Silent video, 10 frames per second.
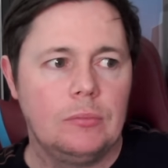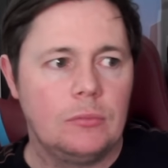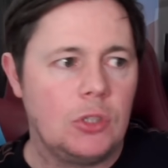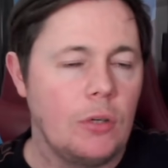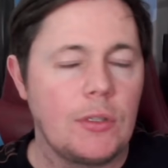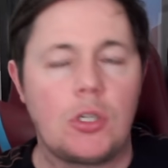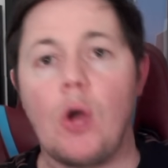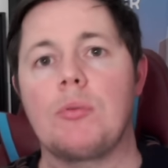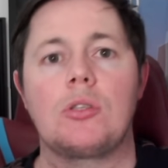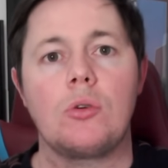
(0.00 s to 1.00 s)
sort of a
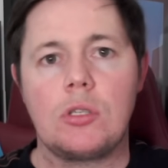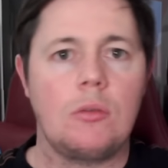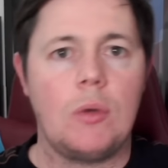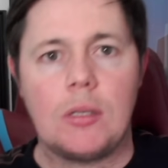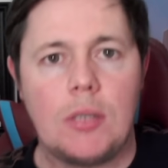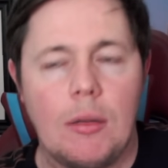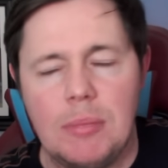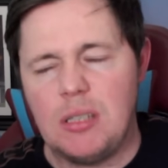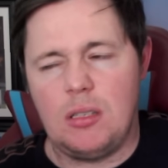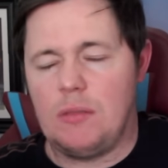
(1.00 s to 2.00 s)
top source at West Ham,
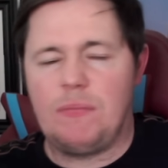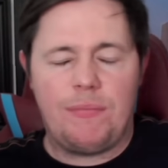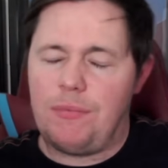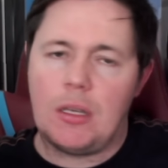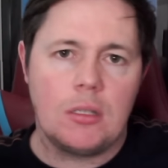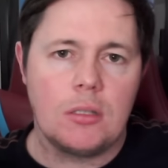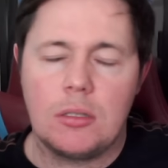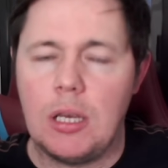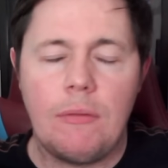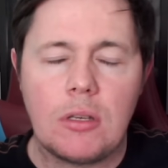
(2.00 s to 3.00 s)
basically it's
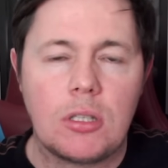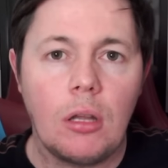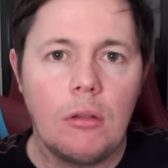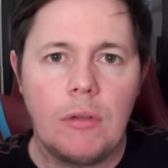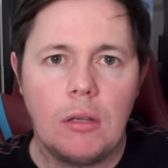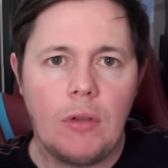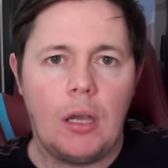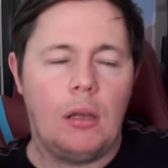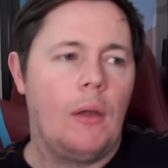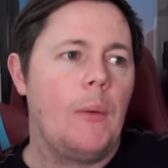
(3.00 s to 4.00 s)
David Sullivan,
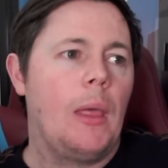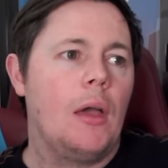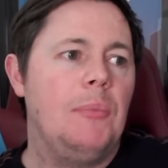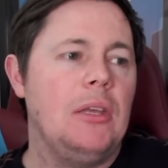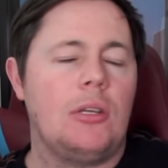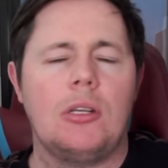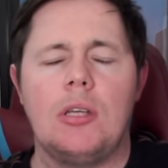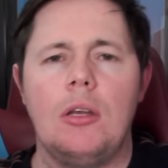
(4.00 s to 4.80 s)
right? Basically said,